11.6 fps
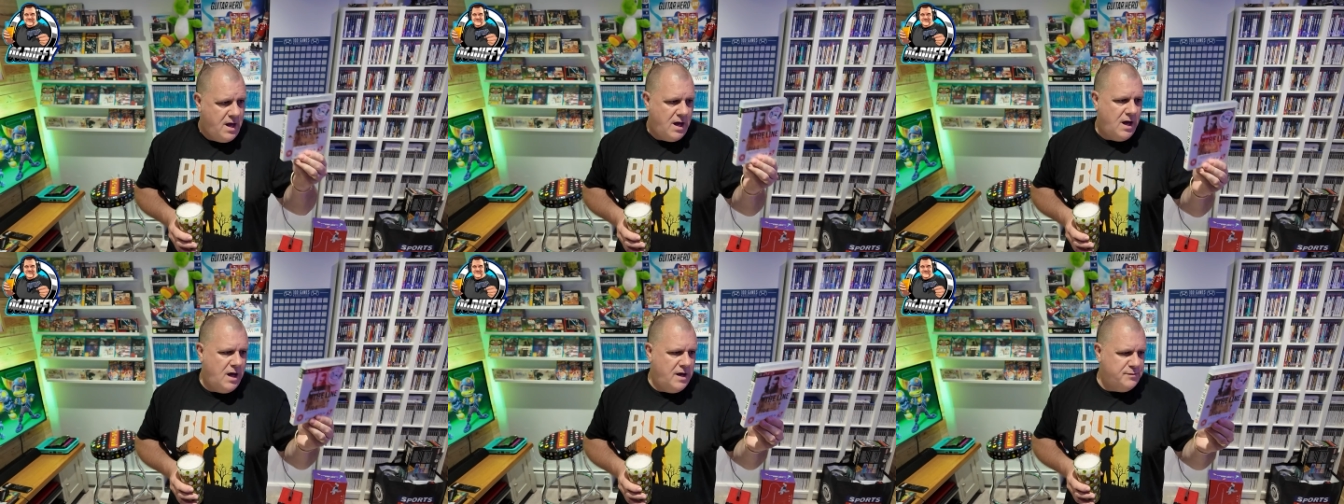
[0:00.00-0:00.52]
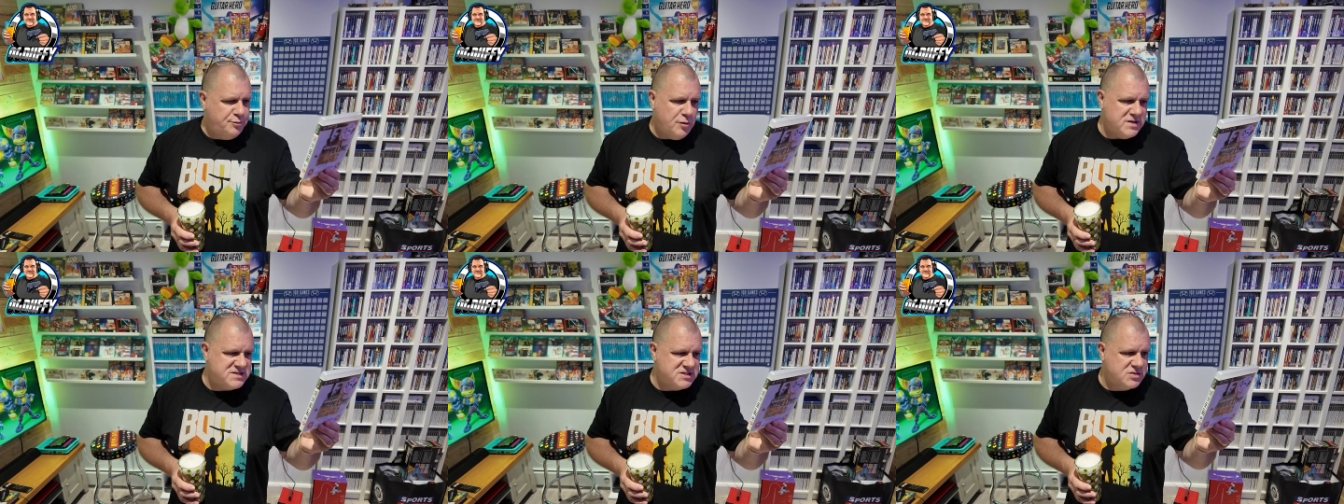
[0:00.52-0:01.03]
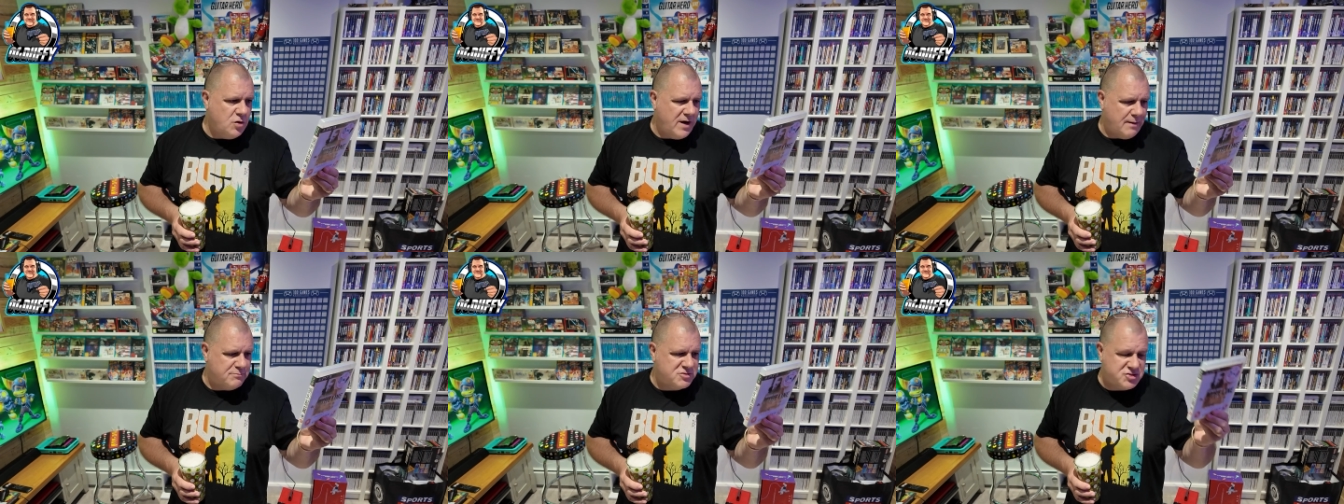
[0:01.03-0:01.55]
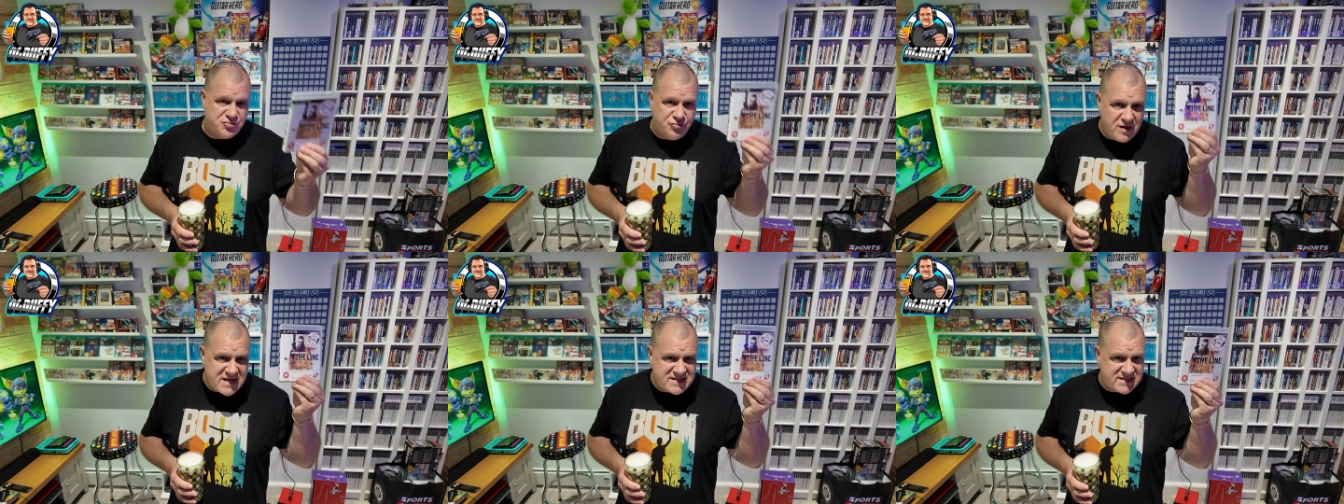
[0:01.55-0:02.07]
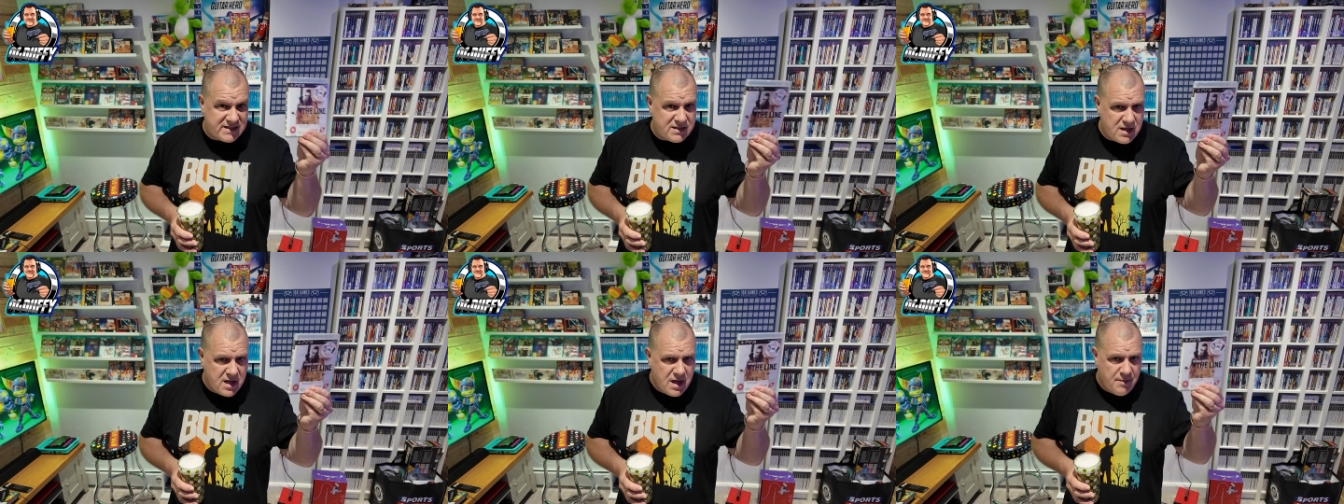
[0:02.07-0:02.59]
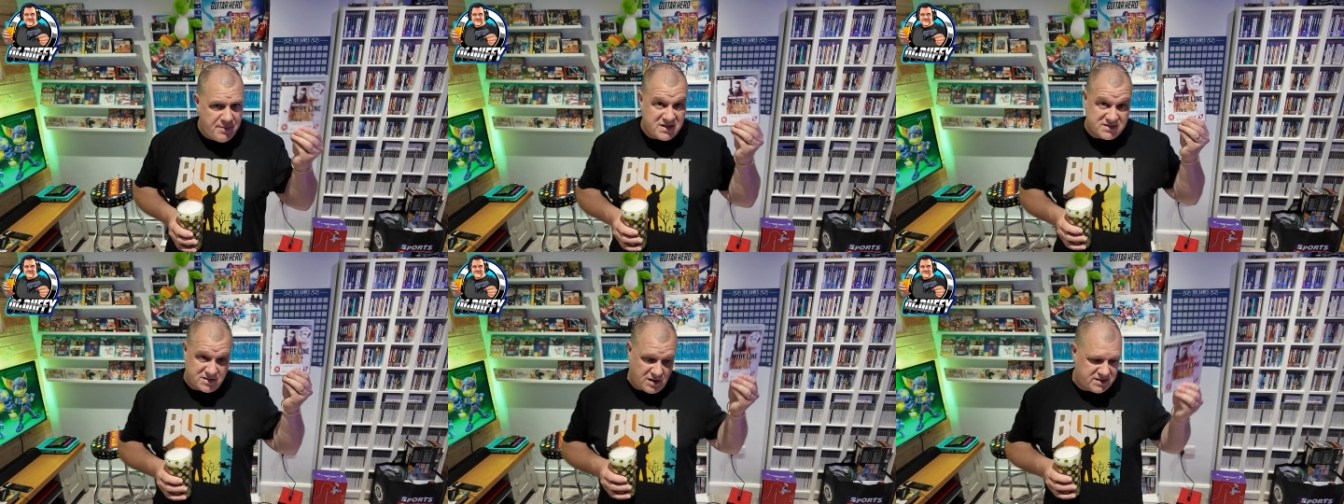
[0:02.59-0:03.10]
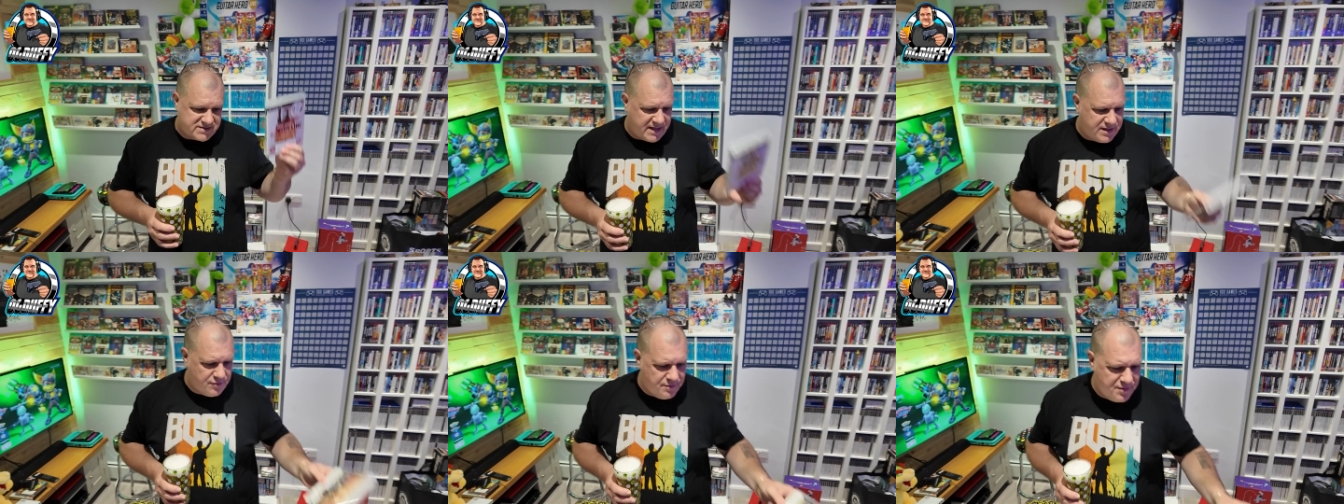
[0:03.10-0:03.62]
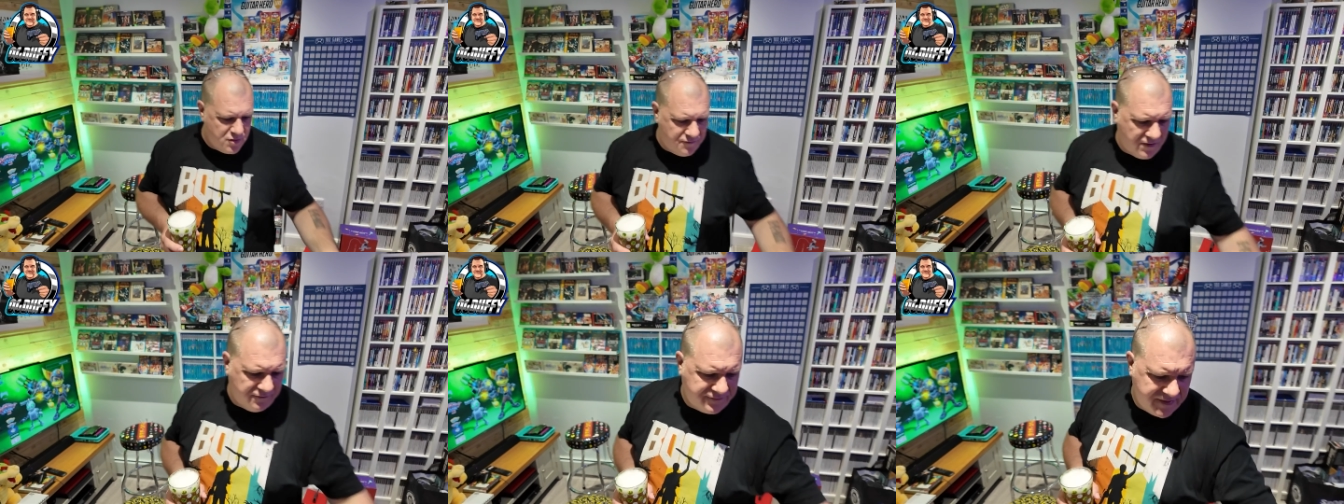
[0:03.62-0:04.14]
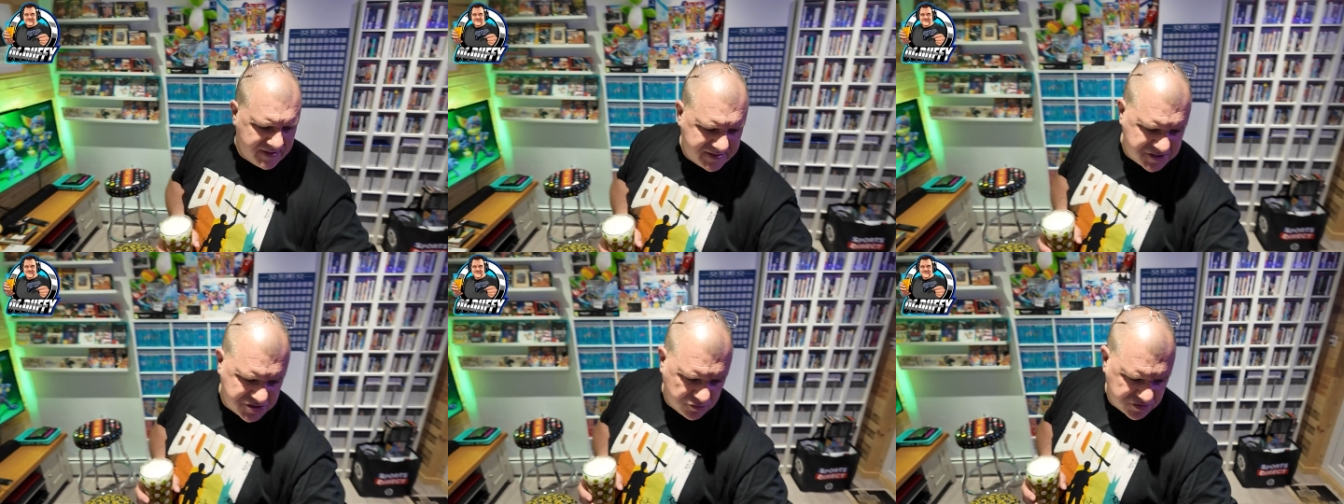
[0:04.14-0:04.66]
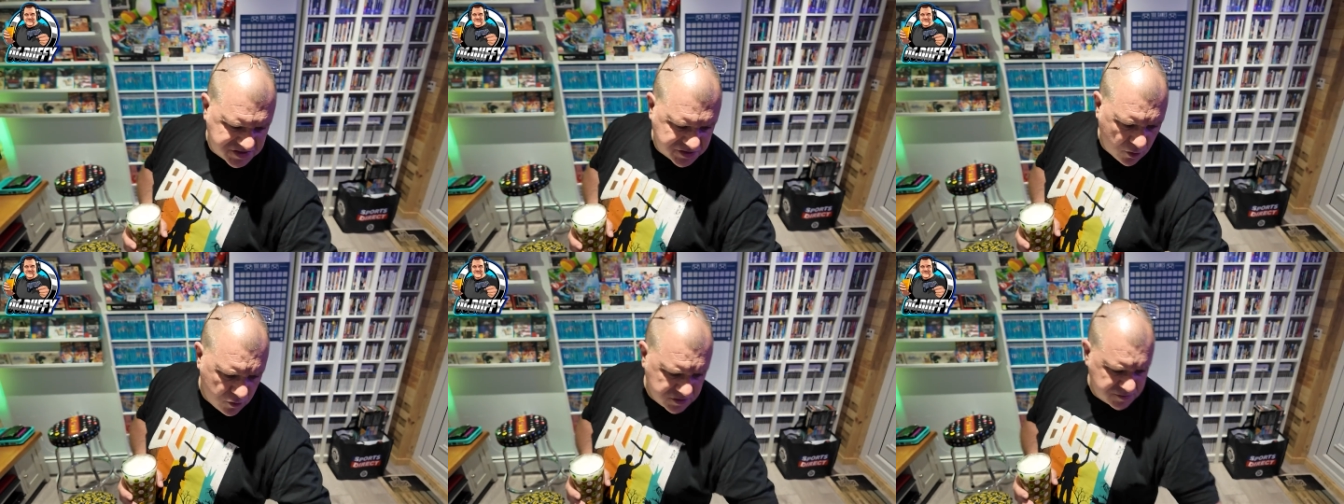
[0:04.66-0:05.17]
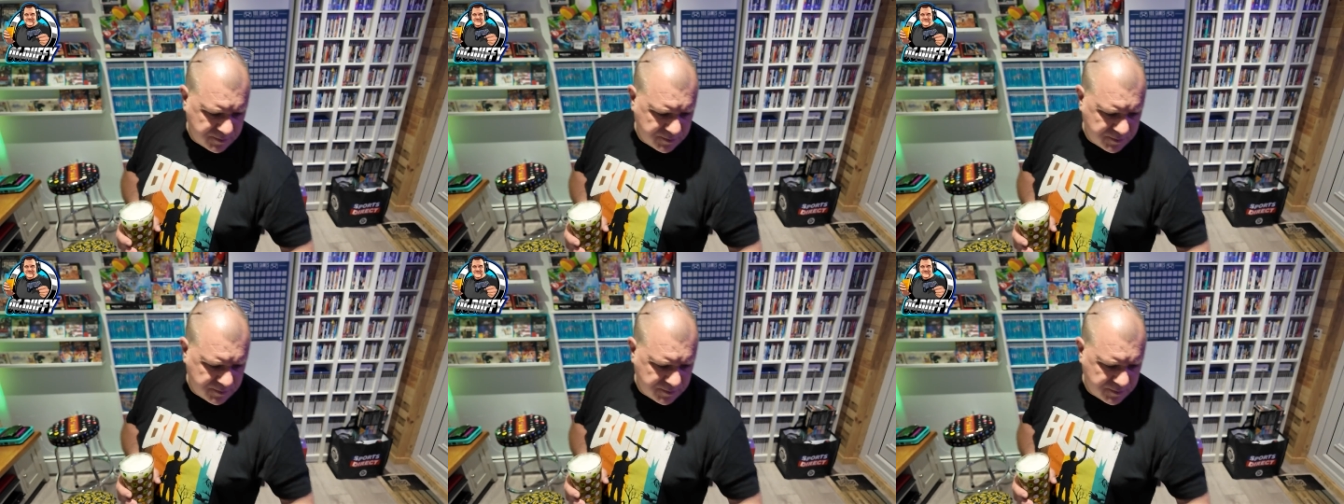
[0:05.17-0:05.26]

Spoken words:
The price has gone up just recent because, like I say, the removal off the digital stores,